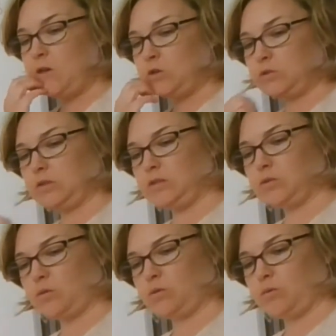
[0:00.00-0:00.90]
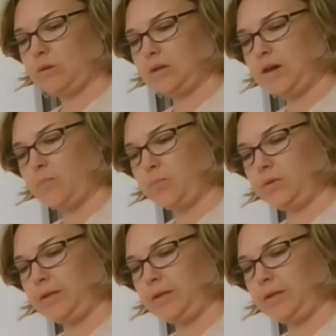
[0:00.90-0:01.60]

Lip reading: So let's go through a couple